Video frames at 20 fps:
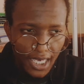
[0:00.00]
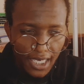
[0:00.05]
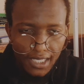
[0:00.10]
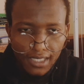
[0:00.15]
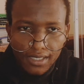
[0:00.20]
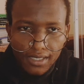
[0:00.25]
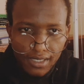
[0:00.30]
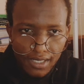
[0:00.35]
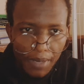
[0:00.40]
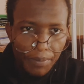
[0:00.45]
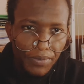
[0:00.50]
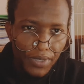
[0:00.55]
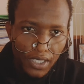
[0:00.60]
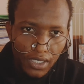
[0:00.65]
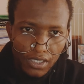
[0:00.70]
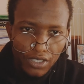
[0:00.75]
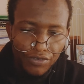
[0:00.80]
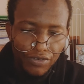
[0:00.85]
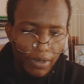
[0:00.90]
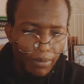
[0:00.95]
It's something
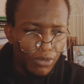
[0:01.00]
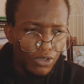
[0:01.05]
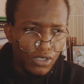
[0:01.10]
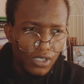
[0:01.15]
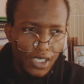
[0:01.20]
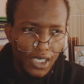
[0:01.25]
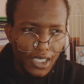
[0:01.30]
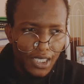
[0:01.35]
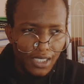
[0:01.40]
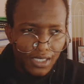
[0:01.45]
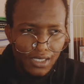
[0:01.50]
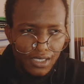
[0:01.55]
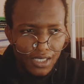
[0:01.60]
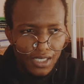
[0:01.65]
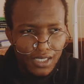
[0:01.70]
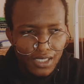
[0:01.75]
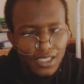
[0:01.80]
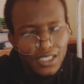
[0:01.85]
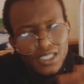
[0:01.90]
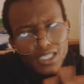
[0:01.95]
different. I'm not saying it's
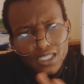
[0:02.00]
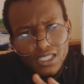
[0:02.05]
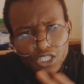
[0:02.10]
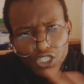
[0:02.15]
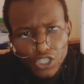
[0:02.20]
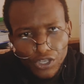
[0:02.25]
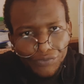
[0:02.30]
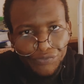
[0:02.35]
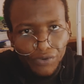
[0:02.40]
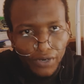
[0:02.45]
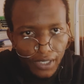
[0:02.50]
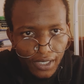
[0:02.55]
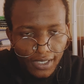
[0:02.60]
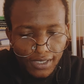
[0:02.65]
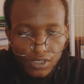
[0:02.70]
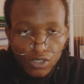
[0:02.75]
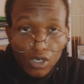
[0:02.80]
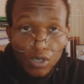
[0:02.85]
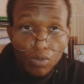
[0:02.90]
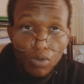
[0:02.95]
just different.
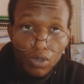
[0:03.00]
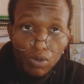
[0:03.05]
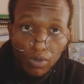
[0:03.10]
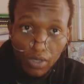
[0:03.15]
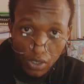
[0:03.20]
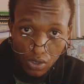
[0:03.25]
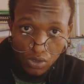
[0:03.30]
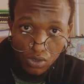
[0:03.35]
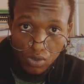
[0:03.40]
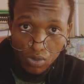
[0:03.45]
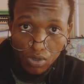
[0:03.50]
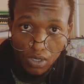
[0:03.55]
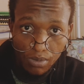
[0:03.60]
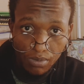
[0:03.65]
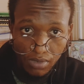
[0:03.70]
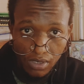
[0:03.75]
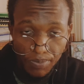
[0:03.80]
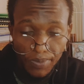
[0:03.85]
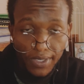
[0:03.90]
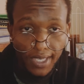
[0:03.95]
It's not what we're used to.
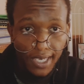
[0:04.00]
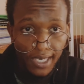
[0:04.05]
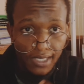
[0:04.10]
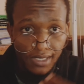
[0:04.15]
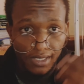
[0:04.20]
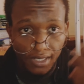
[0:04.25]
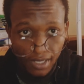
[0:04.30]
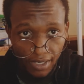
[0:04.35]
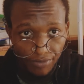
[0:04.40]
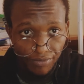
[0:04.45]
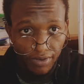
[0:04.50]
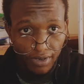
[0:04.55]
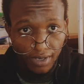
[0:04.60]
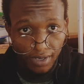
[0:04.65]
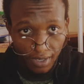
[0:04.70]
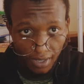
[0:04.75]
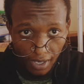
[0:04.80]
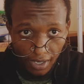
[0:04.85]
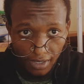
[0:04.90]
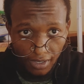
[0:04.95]
I'm speaking as an
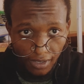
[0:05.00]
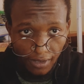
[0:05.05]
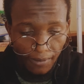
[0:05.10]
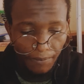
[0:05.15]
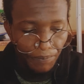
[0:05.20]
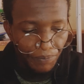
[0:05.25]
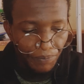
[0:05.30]
African Kenyan.